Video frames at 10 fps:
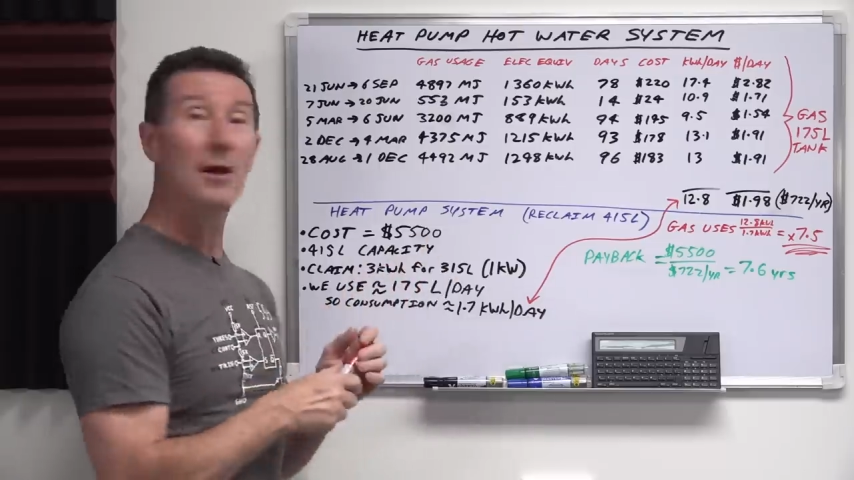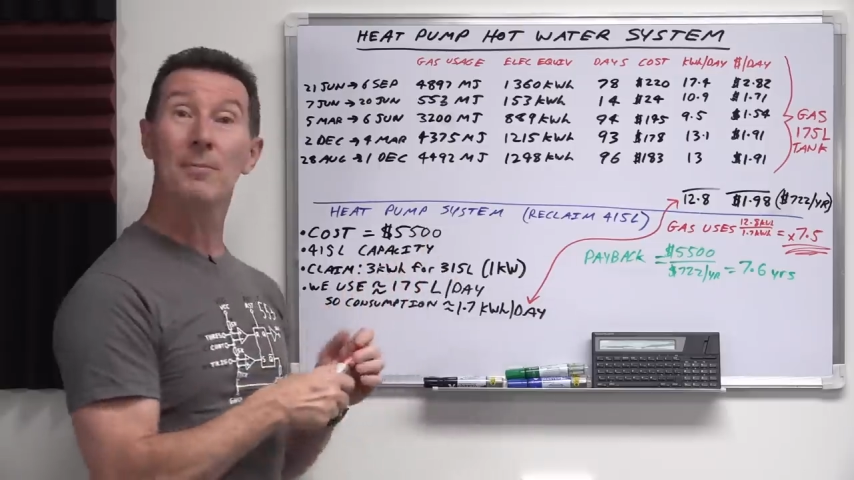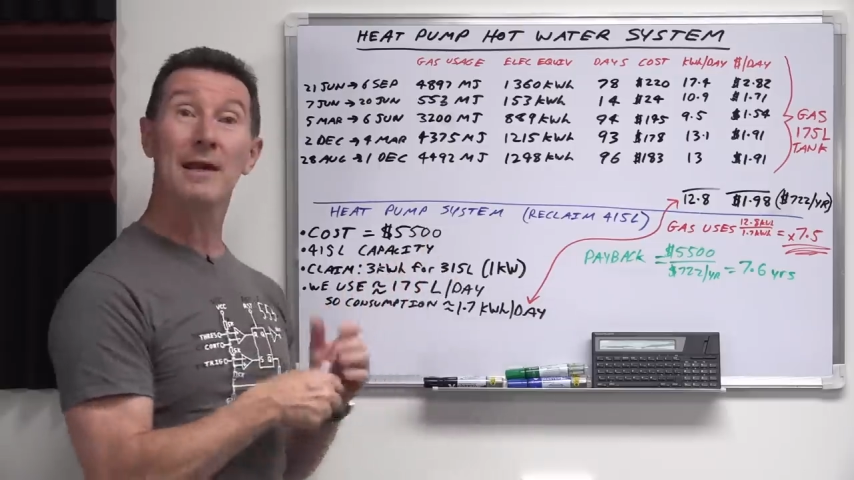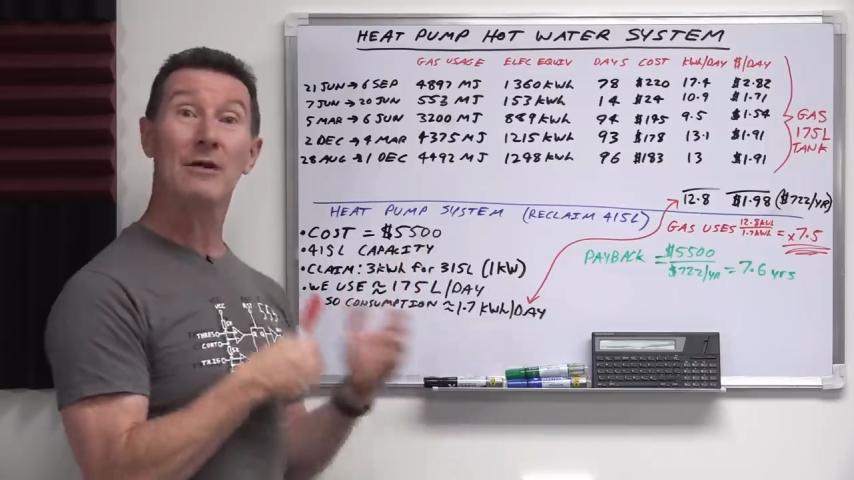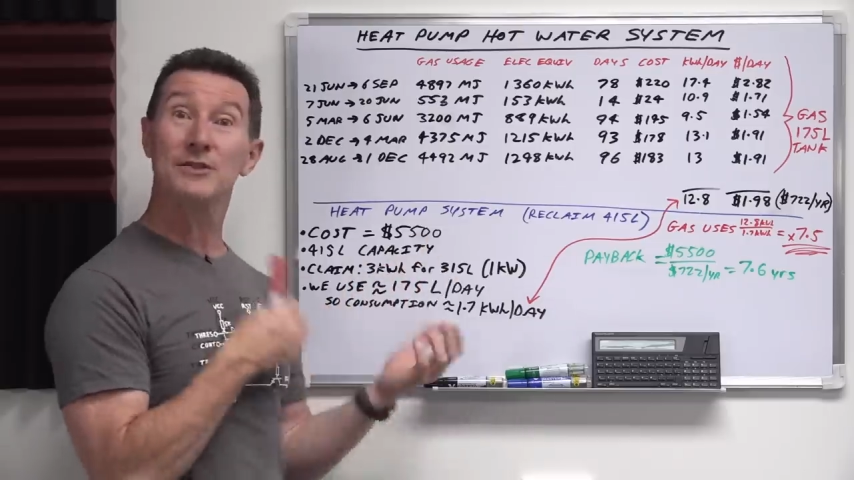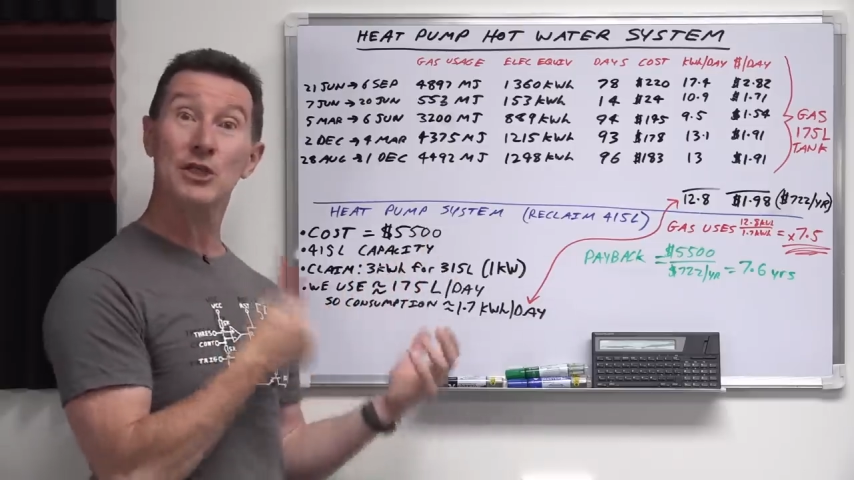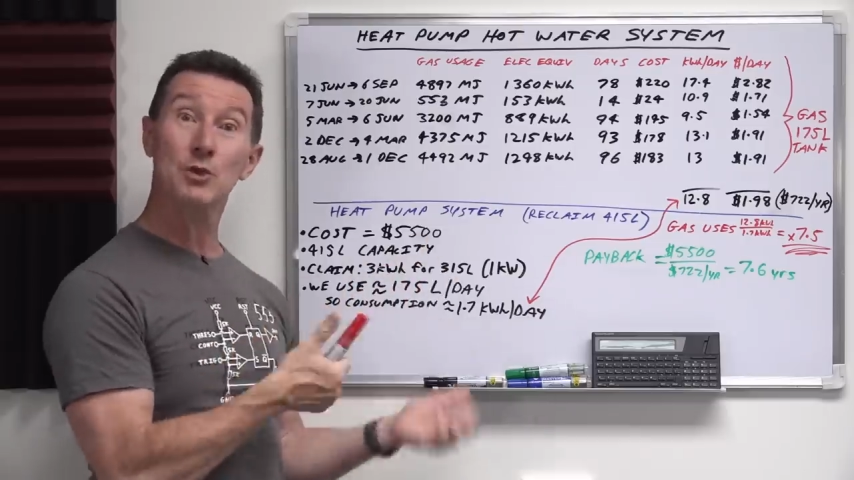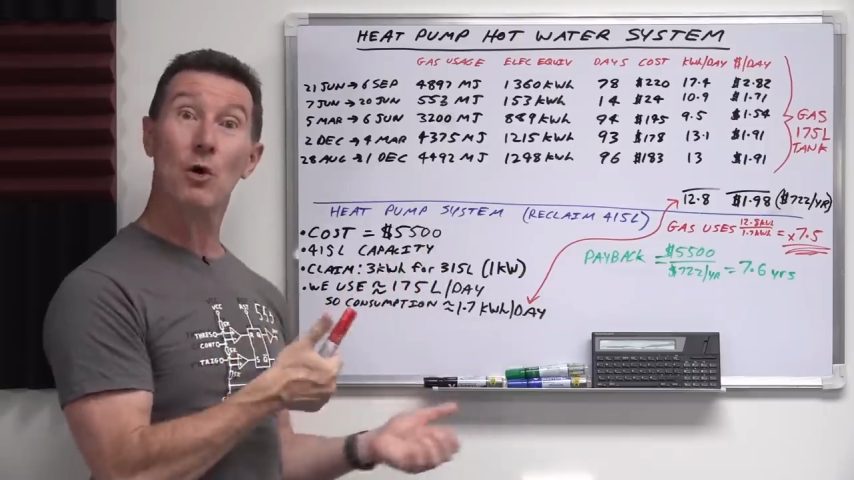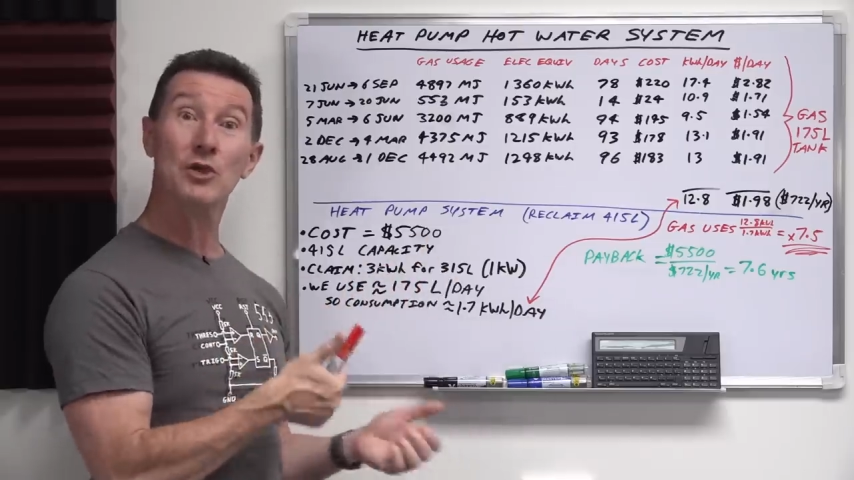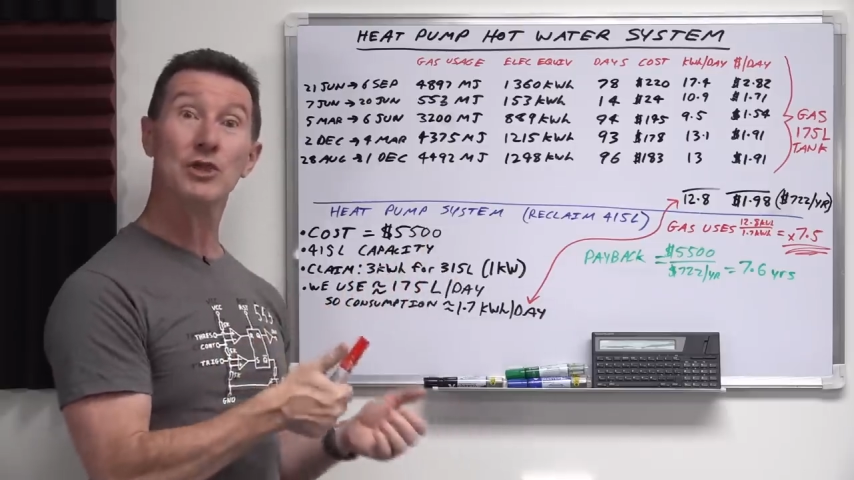but our
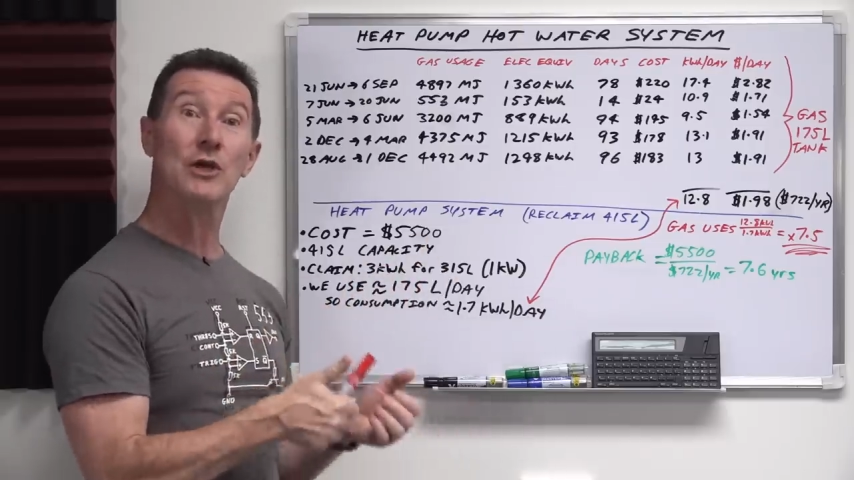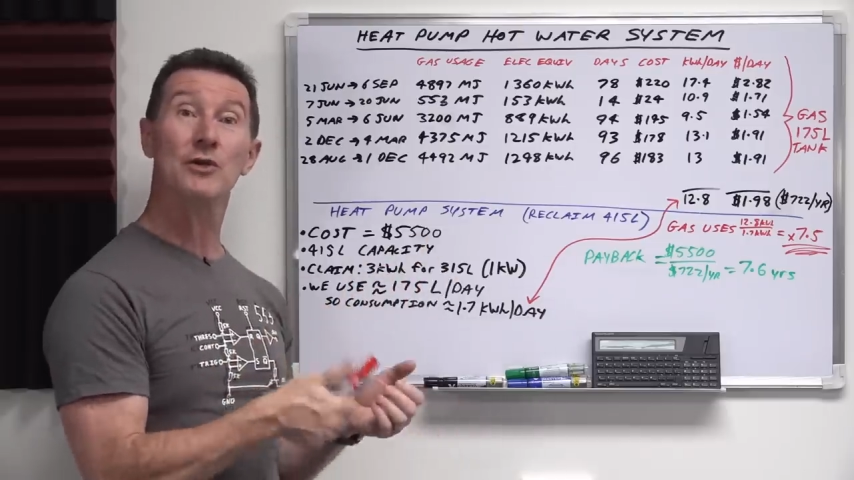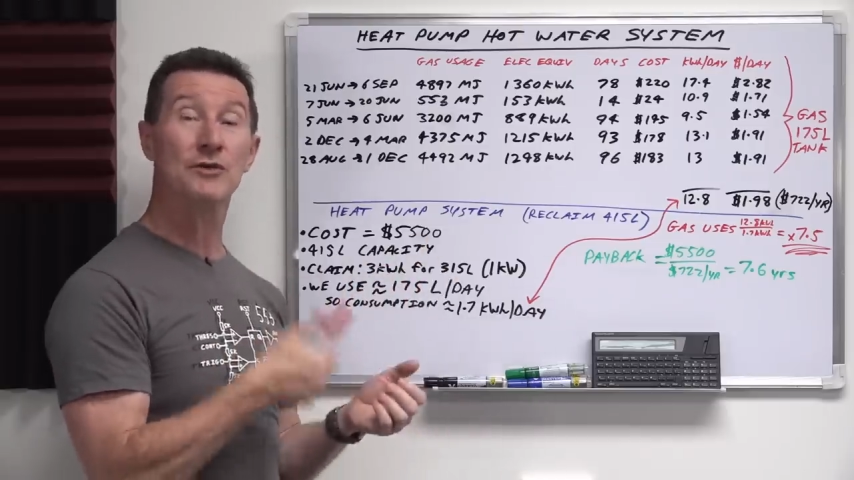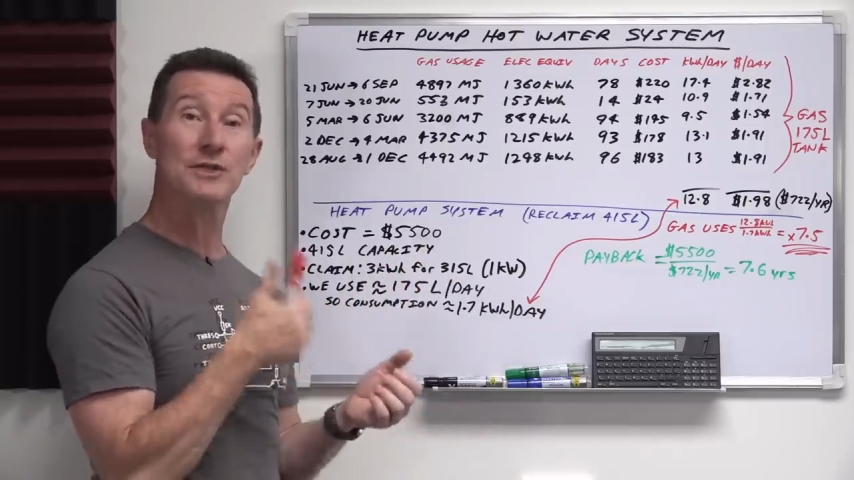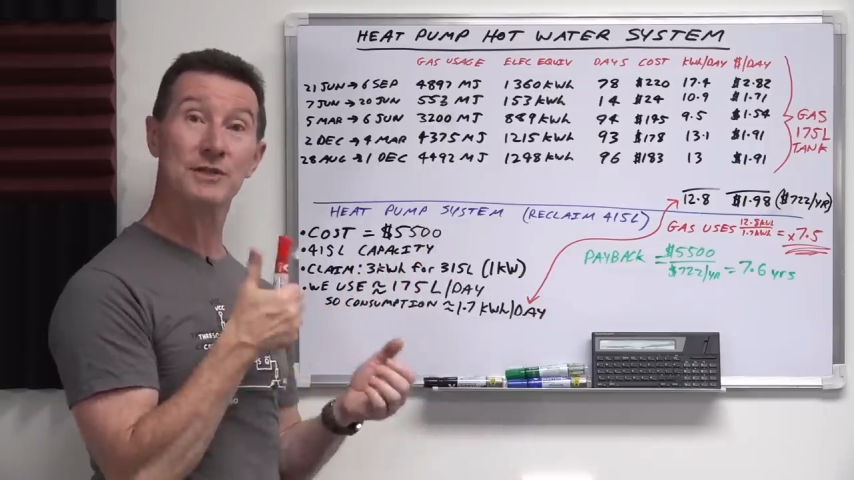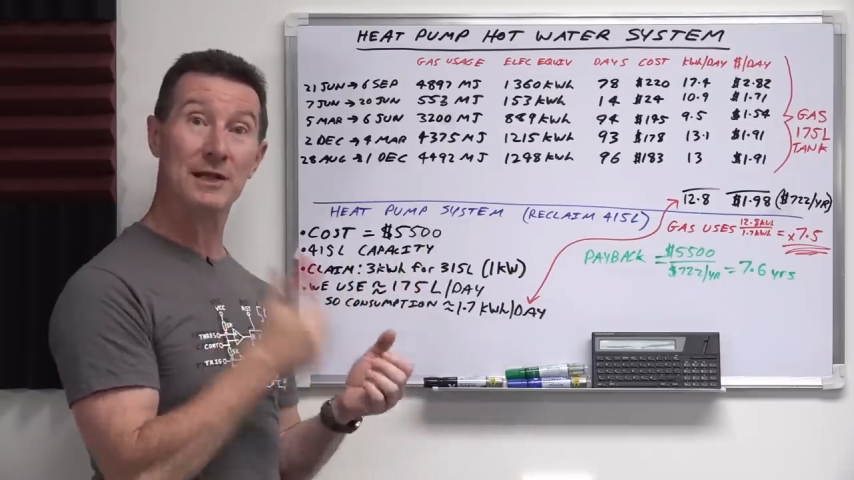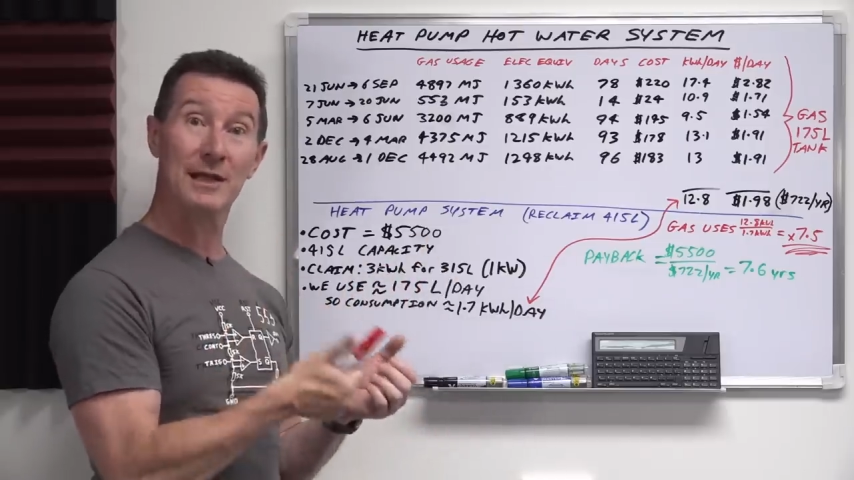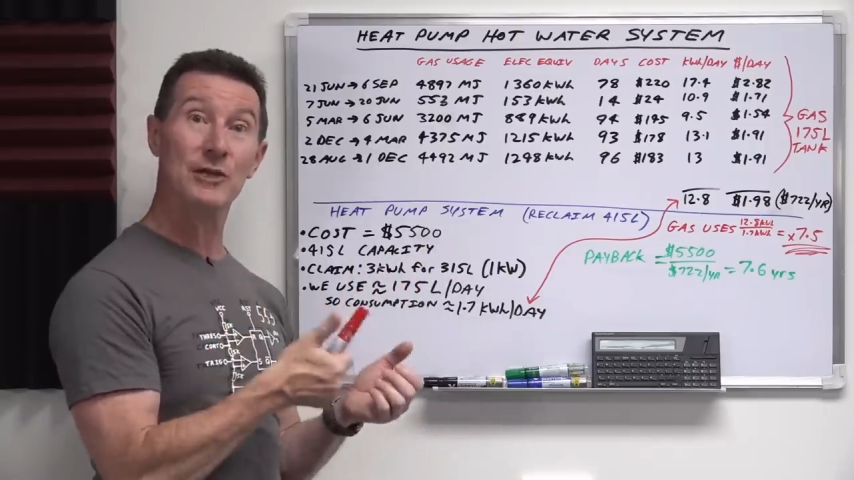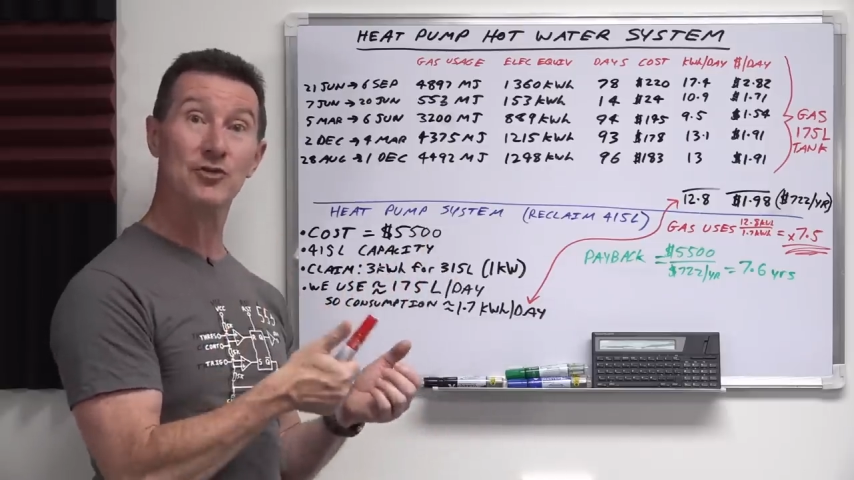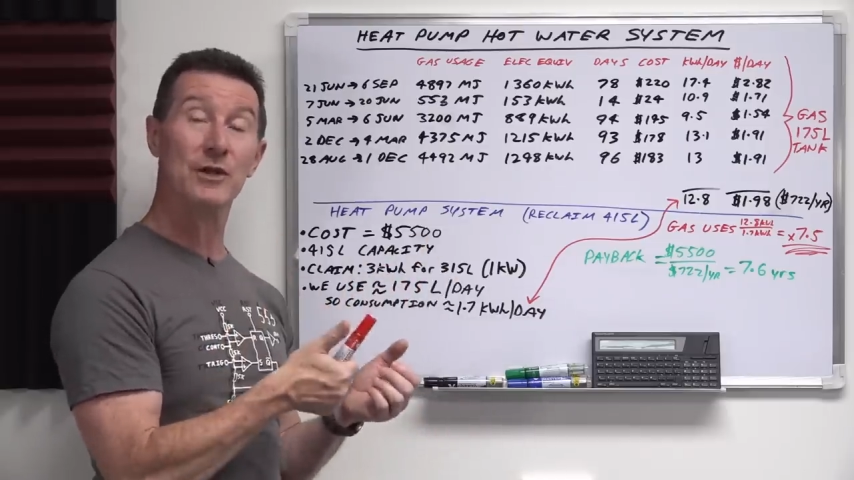dishwasher uses an
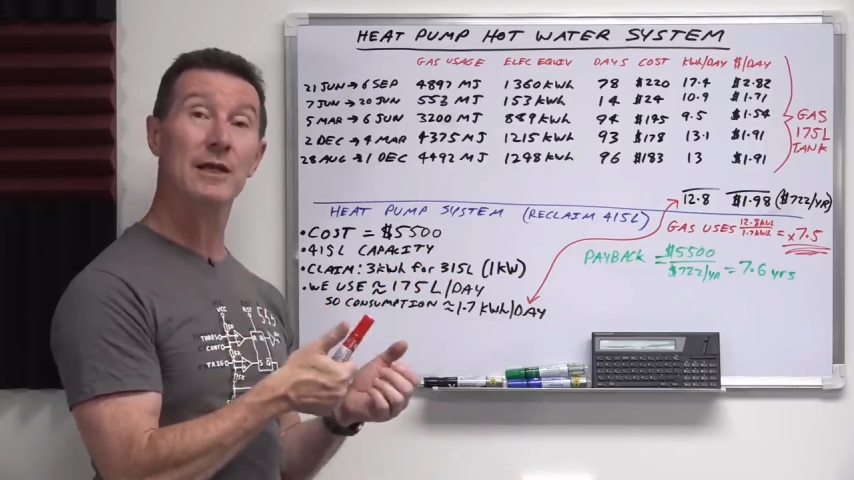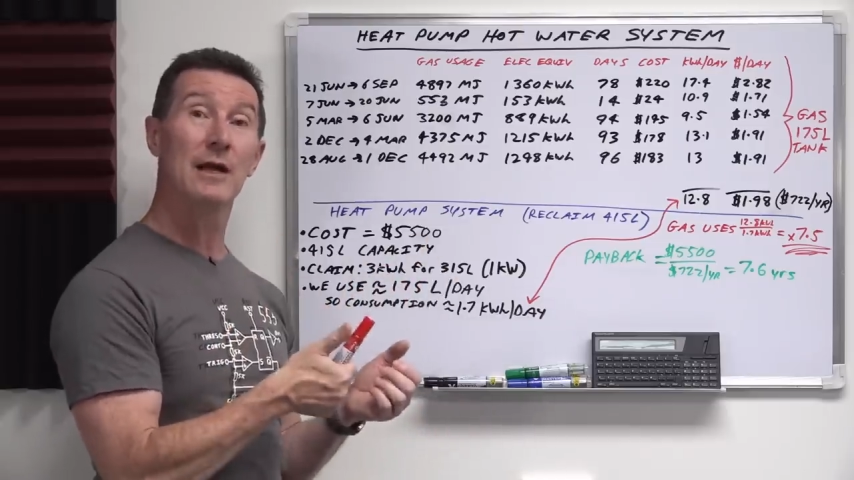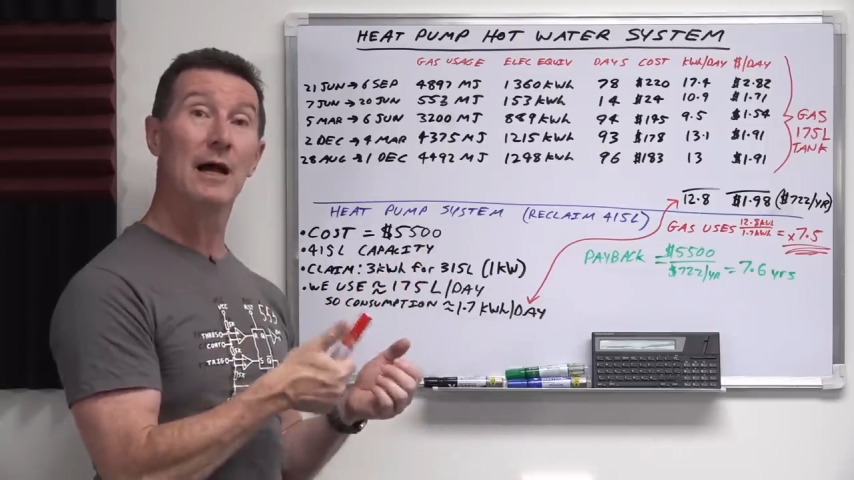electric